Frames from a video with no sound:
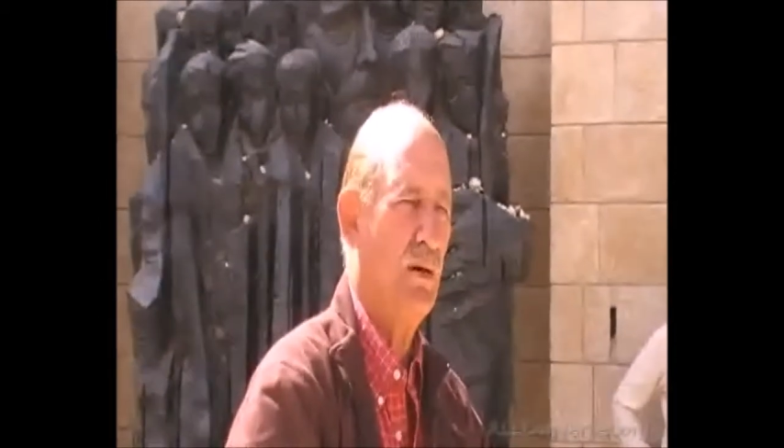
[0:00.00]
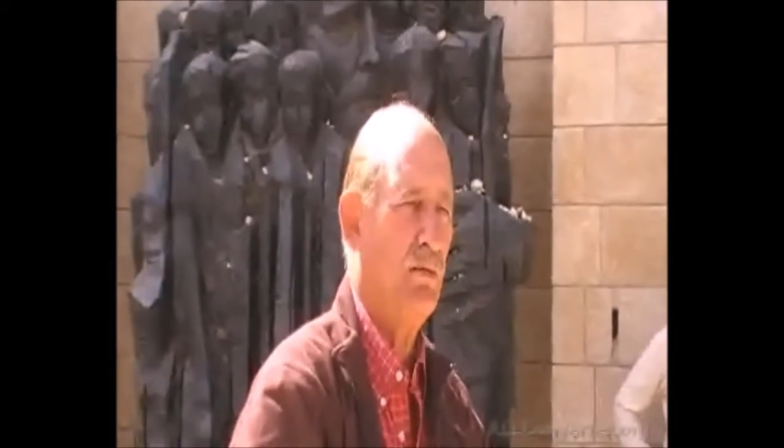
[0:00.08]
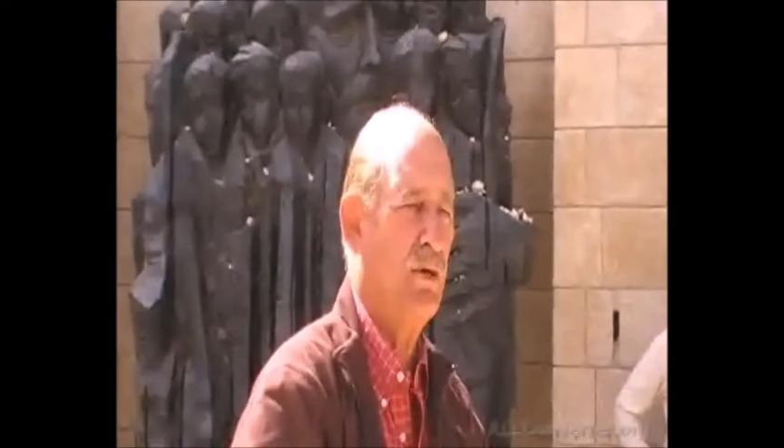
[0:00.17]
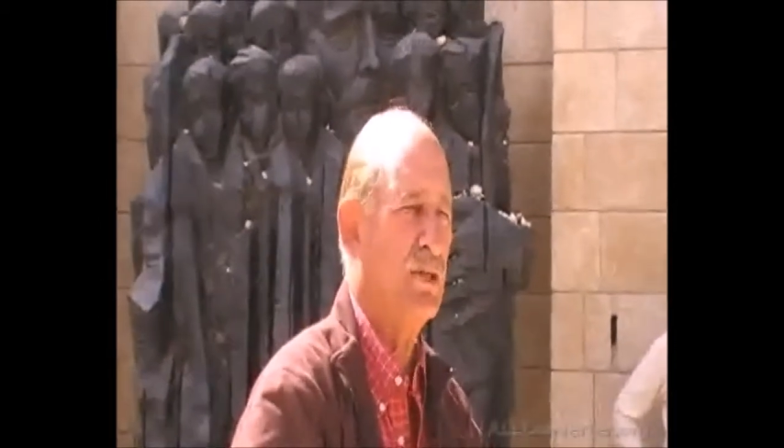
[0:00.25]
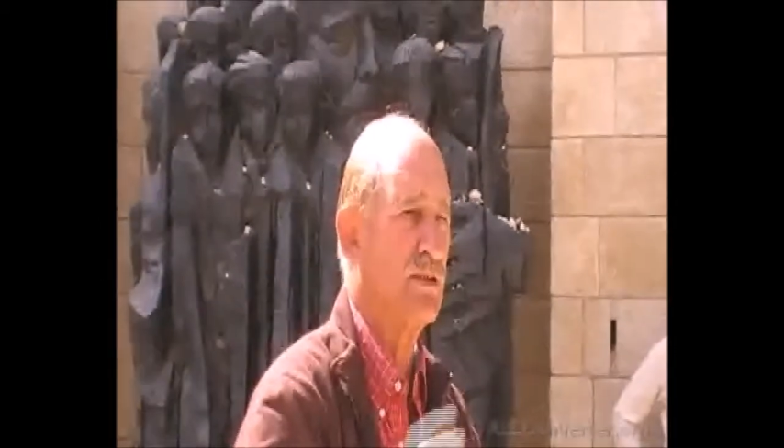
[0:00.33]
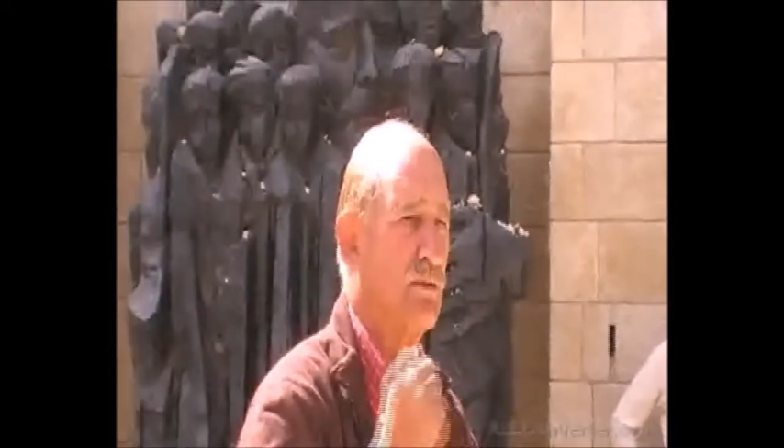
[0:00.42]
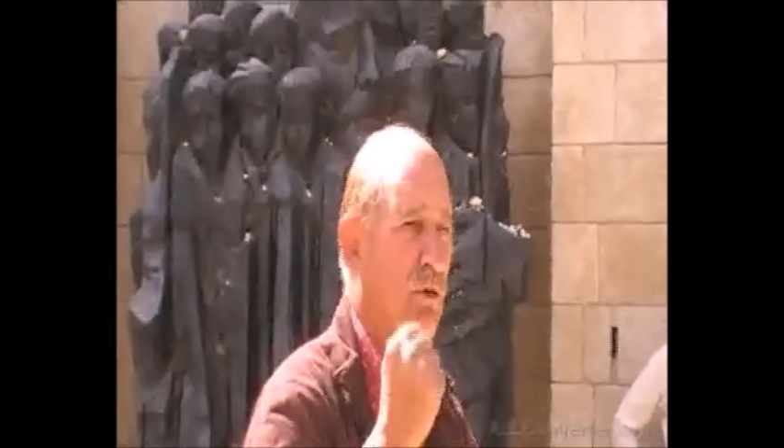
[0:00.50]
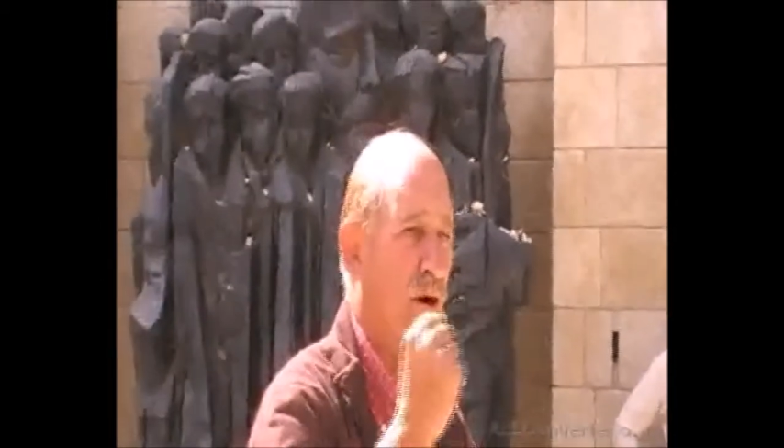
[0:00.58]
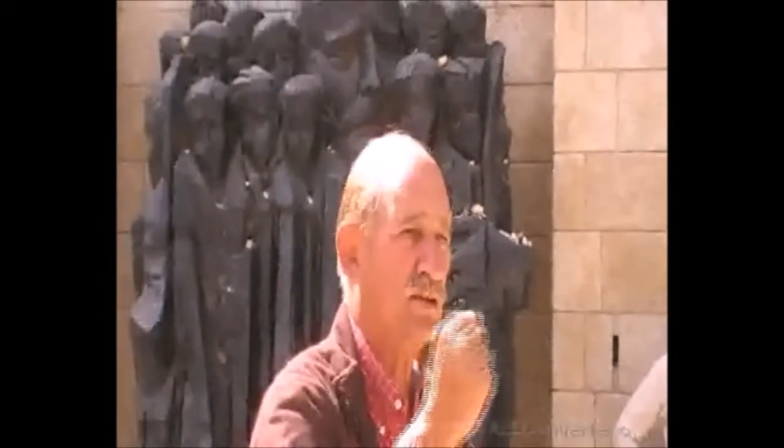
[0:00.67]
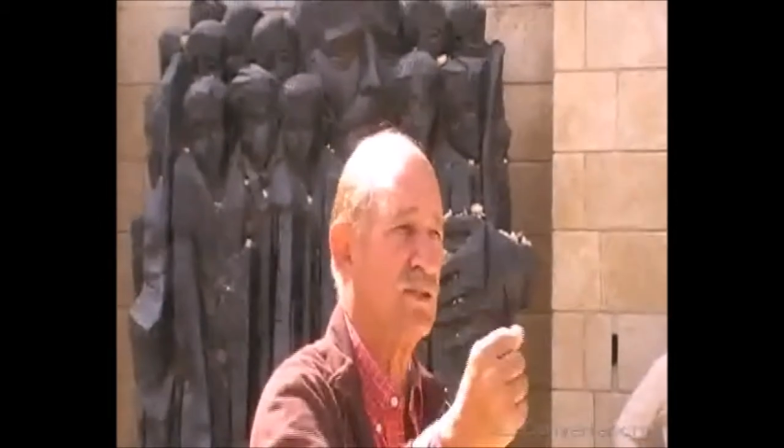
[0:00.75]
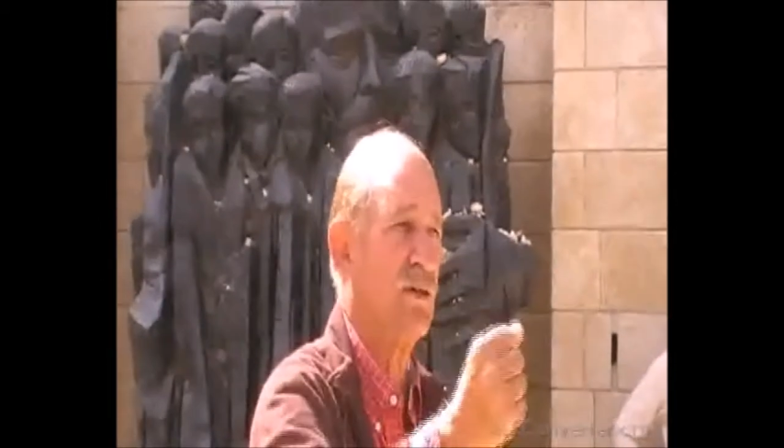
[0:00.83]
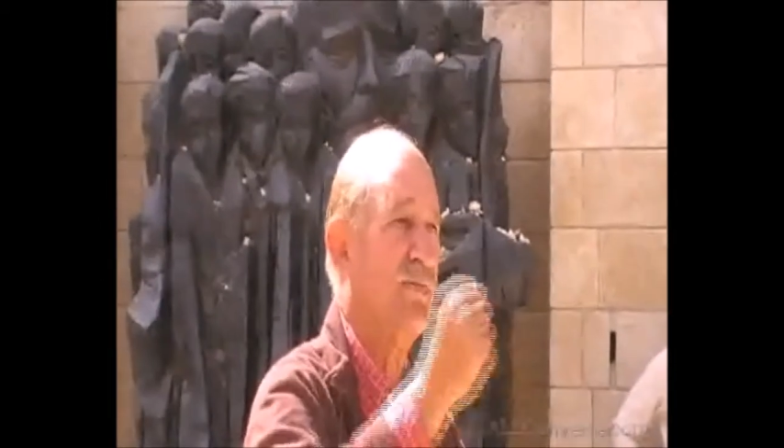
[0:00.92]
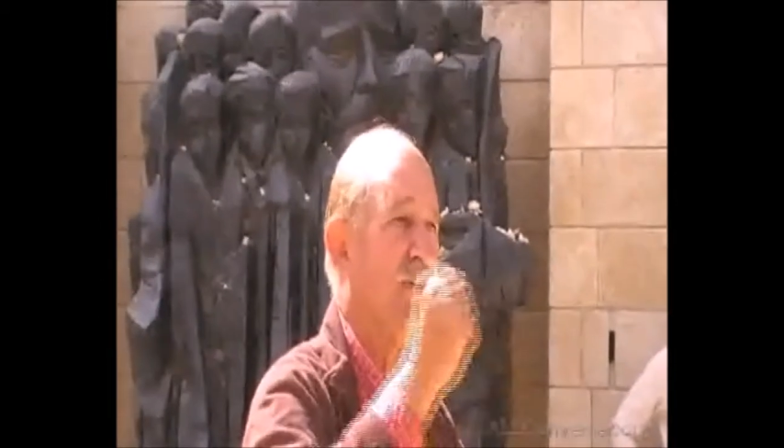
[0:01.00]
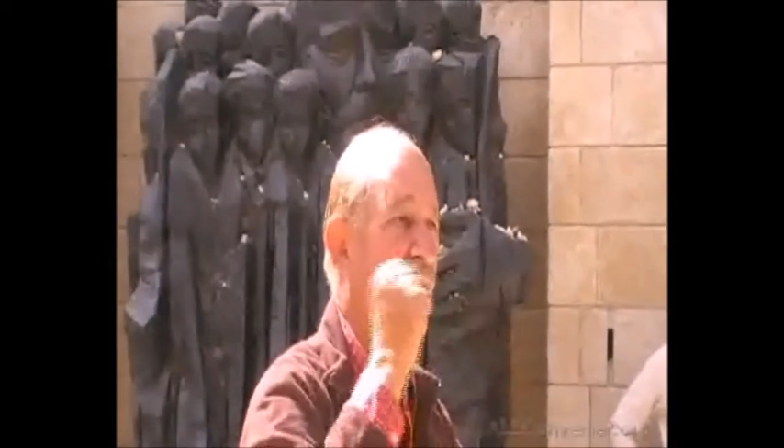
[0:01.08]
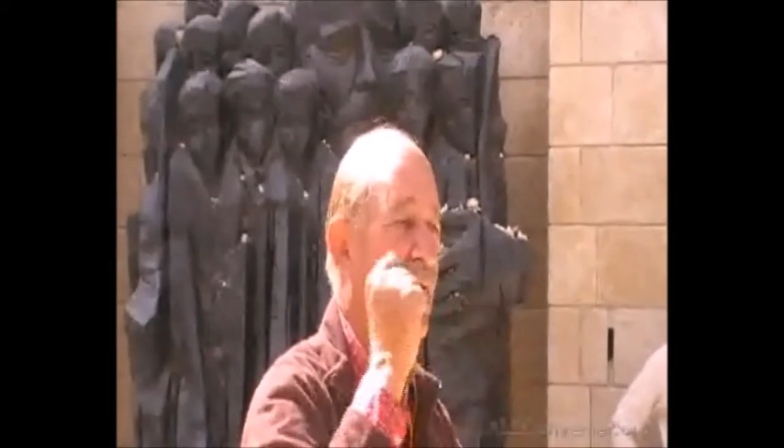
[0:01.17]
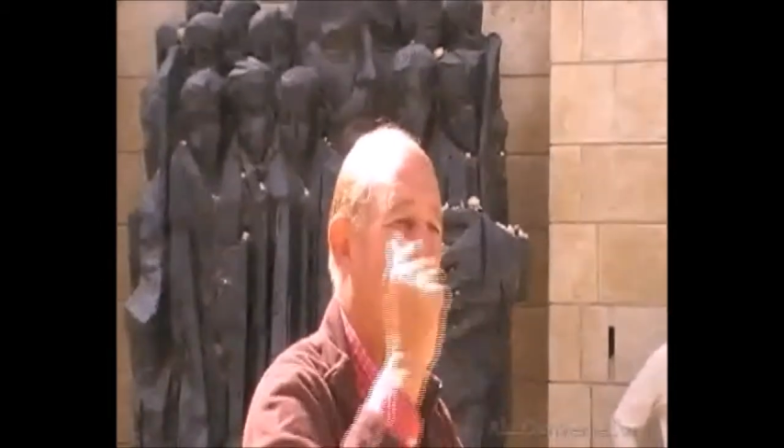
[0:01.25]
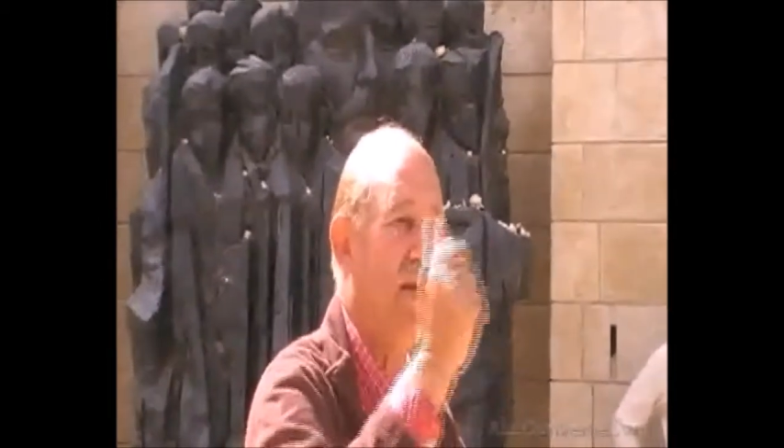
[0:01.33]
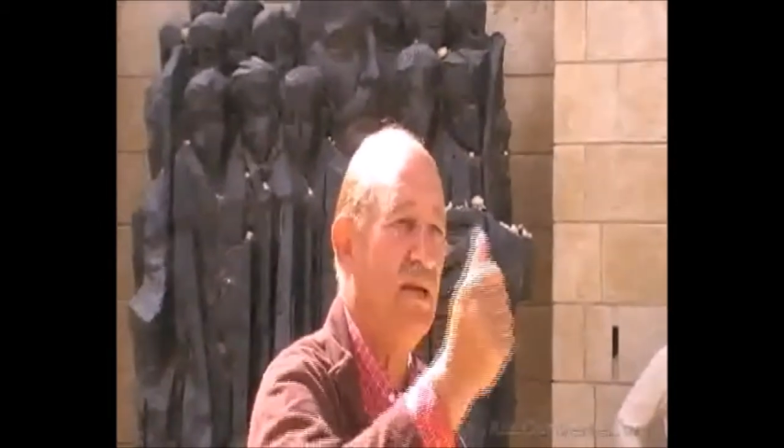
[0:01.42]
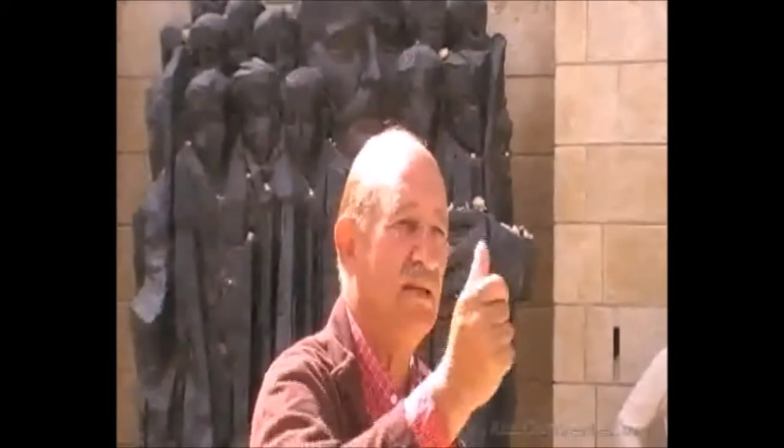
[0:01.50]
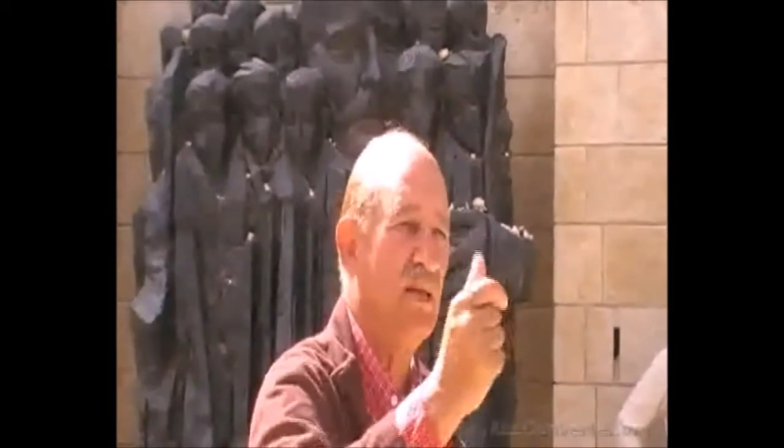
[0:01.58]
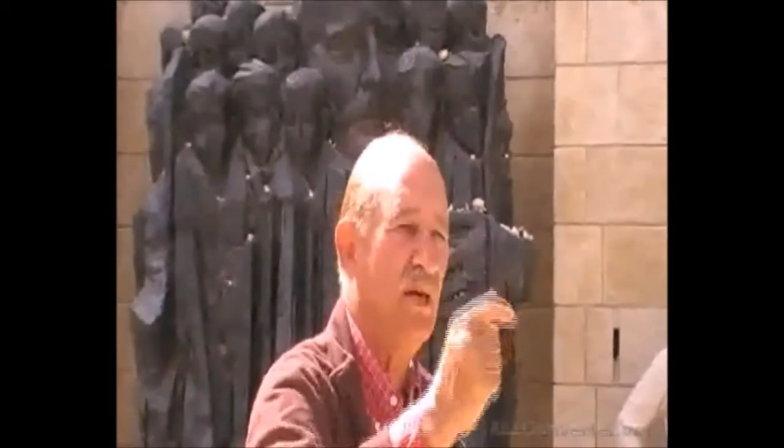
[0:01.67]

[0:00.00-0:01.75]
With words of a hate